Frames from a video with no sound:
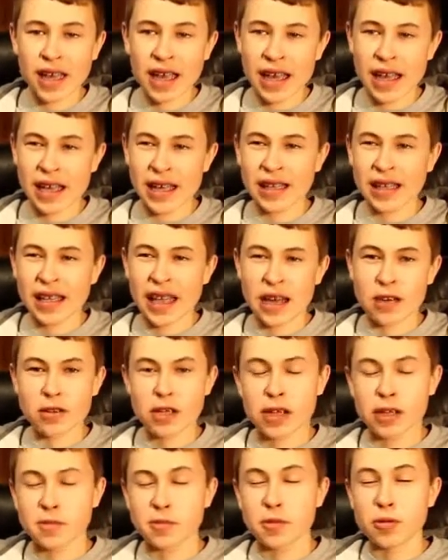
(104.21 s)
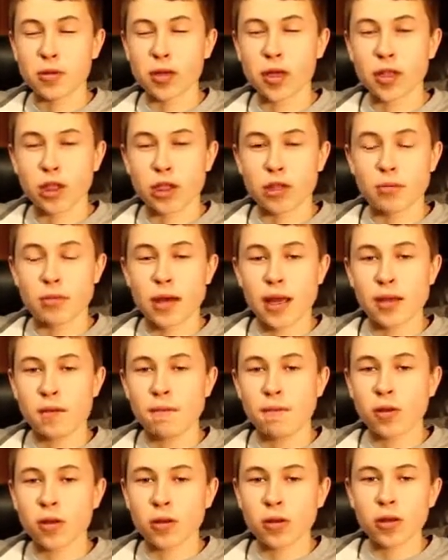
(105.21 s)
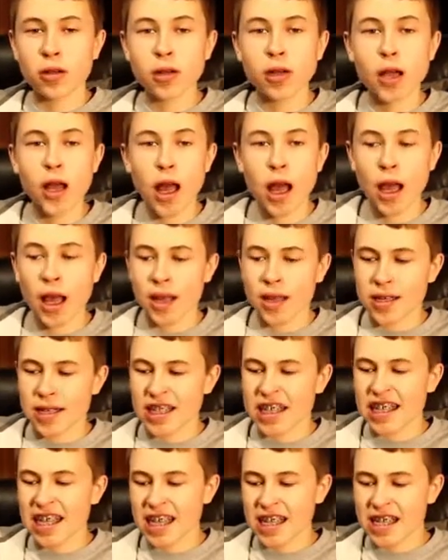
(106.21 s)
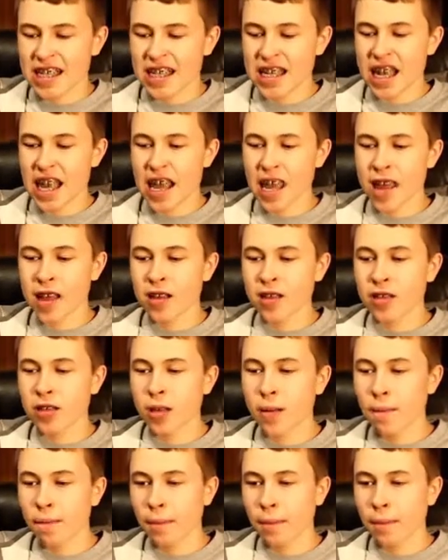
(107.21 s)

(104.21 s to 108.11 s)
and that'll help you launch your bait farther. A 6, 6